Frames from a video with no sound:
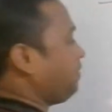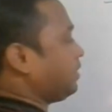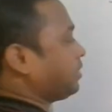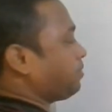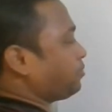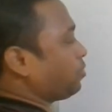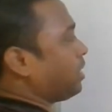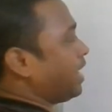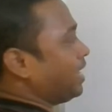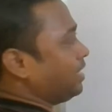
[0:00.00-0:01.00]
I
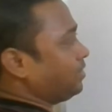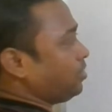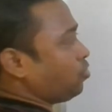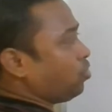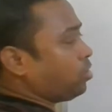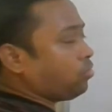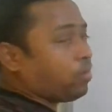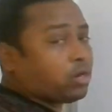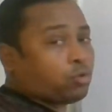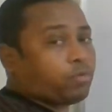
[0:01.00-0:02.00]
substitute n is equal to
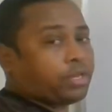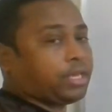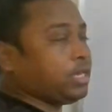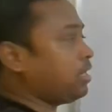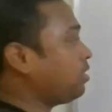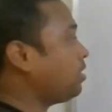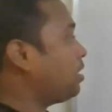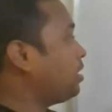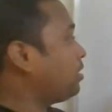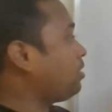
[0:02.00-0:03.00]
1 over here,
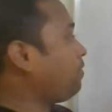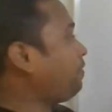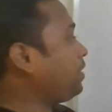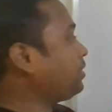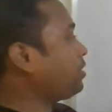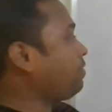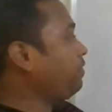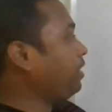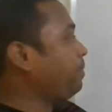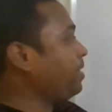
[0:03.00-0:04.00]
the first term
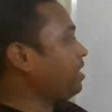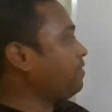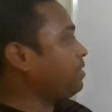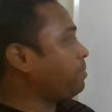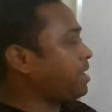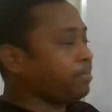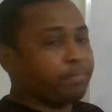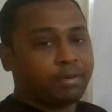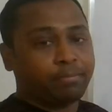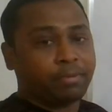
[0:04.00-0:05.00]
will be given by
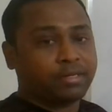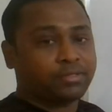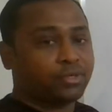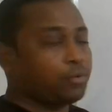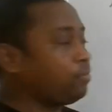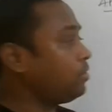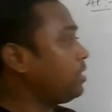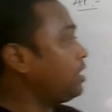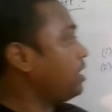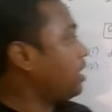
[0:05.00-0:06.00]
p plus q.
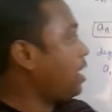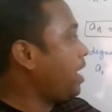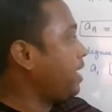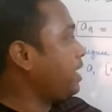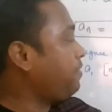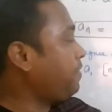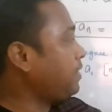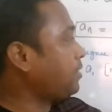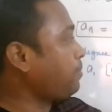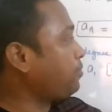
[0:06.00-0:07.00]
And if I
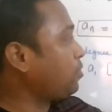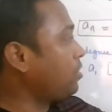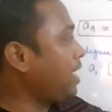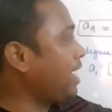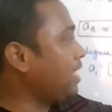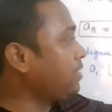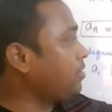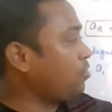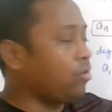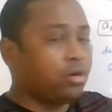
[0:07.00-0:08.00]
substitute n is
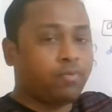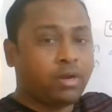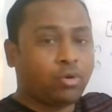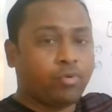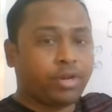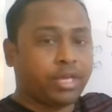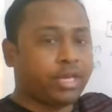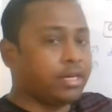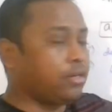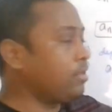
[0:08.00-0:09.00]
equal to 1 over
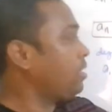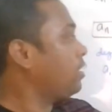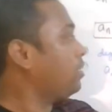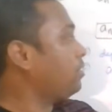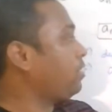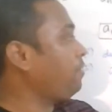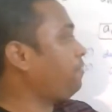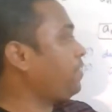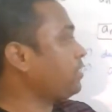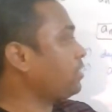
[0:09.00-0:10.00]
here, the
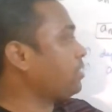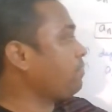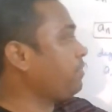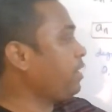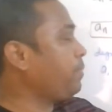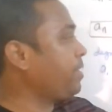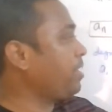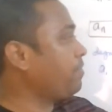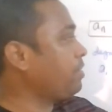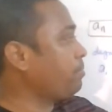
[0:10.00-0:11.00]
first term will be
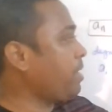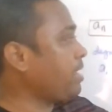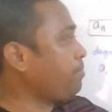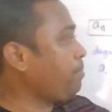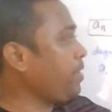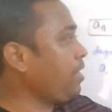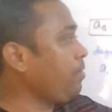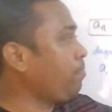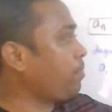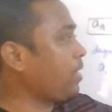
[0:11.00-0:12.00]
given by
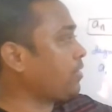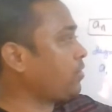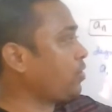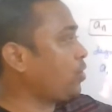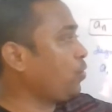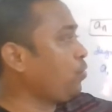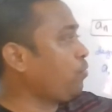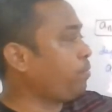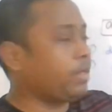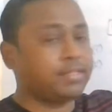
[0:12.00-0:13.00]
p plus
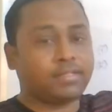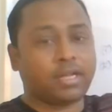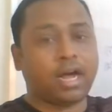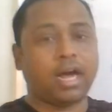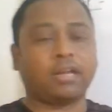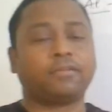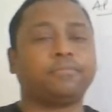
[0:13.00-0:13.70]
q plus r,